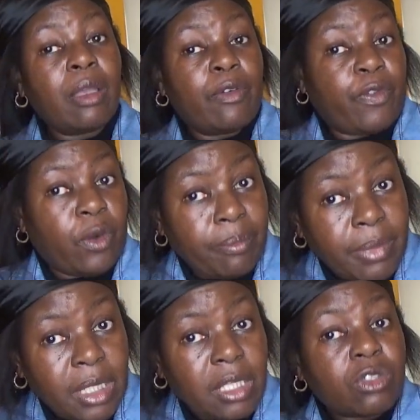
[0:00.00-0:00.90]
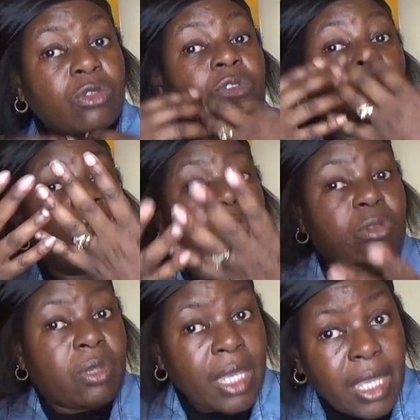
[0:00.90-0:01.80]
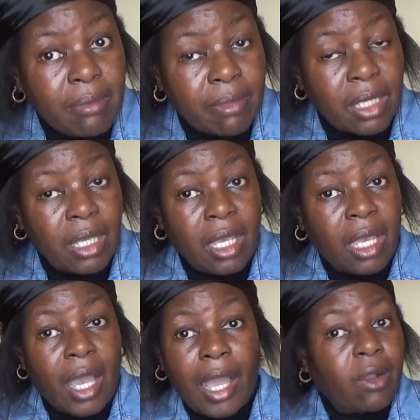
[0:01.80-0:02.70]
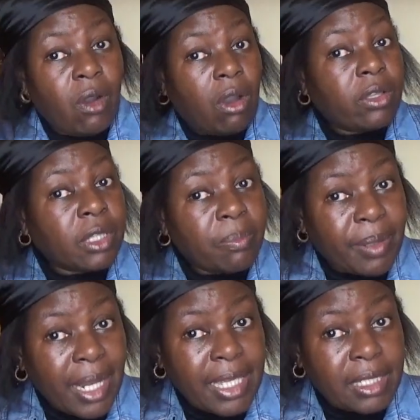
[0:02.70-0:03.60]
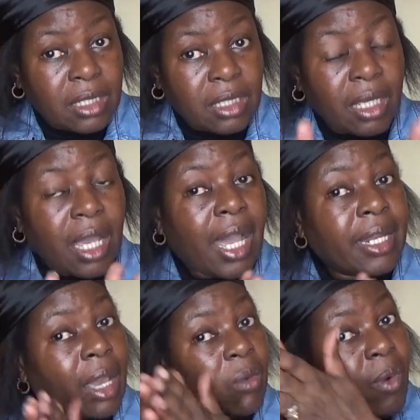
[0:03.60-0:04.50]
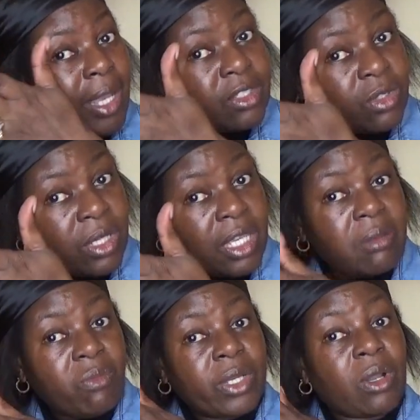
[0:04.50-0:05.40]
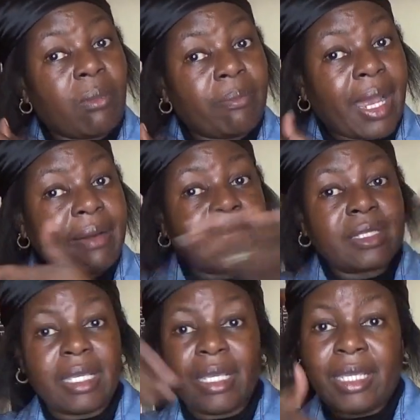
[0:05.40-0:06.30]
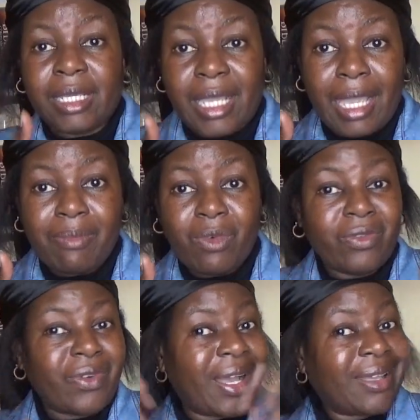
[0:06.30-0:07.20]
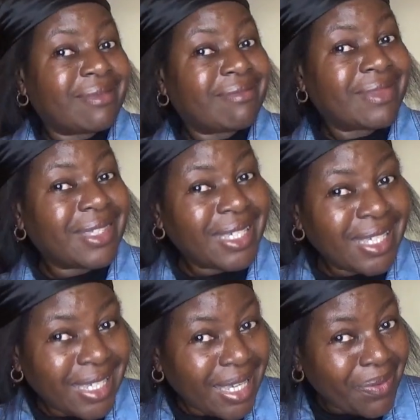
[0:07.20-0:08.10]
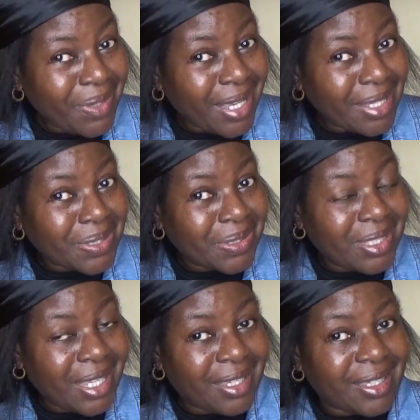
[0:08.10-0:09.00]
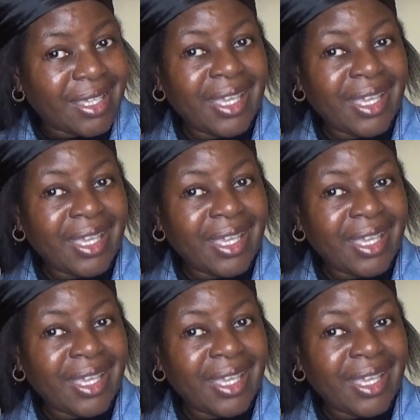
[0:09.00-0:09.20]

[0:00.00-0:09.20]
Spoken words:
for me to go to him. I got on the plane and I went to him. We got married. He came over. Here we are today.